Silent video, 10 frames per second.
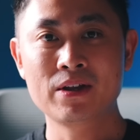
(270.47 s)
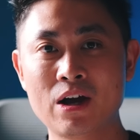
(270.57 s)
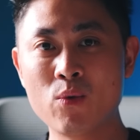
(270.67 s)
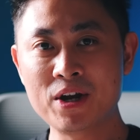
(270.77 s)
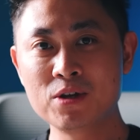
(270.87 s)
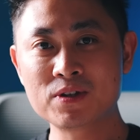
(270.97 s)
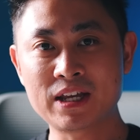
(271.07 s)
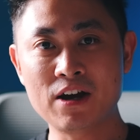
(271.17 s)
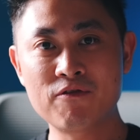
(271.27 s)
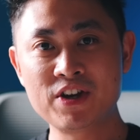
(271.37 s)
Now, one new
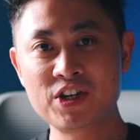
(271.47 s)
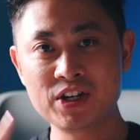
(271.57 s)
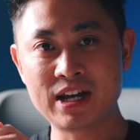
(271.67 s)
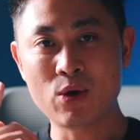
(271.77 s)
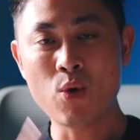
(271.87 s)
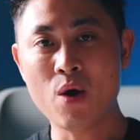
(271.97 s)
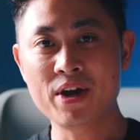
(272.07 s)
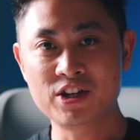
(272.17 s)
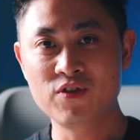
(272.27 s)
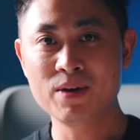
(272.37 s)
standout feature that
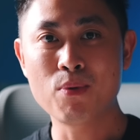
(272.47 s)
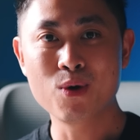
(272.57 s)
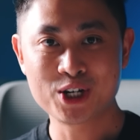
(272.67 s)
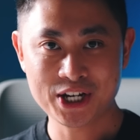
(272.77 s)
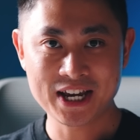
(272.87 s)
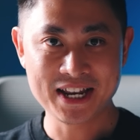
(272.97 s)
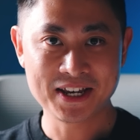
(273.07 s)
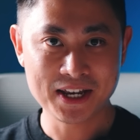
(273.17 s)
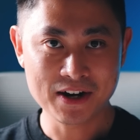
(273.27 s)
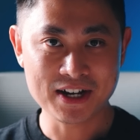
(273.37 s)
Huawei is really pushing
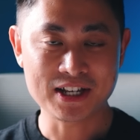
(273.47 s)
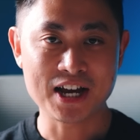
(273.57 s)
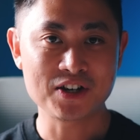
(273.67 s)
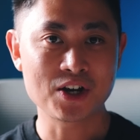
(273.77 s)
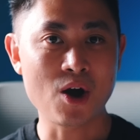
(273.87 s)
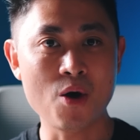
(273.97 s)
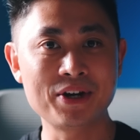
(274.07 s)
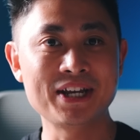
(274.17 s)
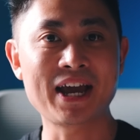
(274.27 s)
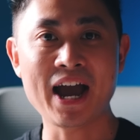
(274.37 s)
in here is actually
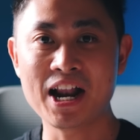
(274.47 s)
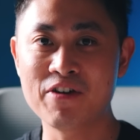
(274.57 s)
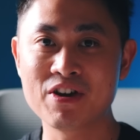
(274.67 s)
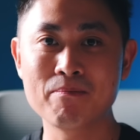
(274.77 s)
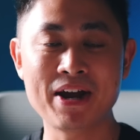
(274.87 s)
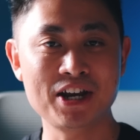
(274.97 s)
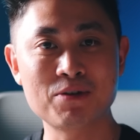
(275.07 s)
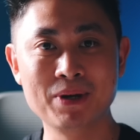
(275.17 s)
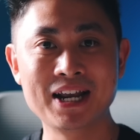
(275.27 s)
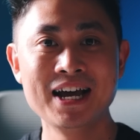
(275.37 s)
called the calorie
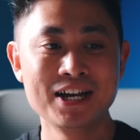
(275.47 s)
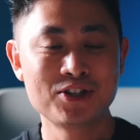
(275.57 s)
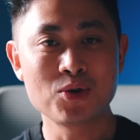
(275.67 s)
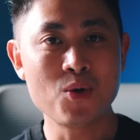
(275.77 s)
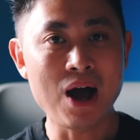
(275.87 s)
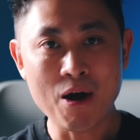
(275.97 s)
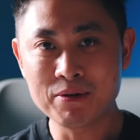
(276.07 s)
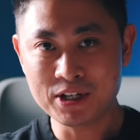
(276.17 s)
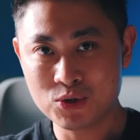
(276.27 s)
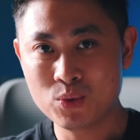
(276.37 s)
management. So
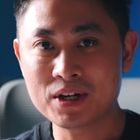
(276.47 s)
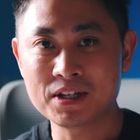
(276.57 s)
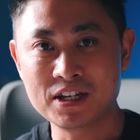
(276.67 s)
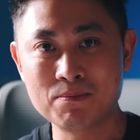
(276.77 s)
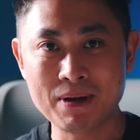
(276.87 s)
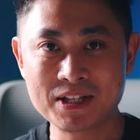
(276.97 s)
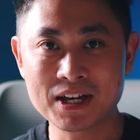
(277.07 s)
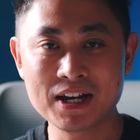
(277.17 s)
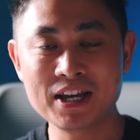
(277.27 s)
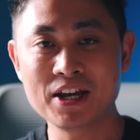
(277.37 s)
how this works is
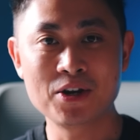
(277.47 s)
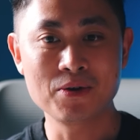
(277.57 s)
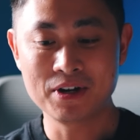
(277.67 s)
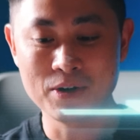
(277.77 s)
basically, you know,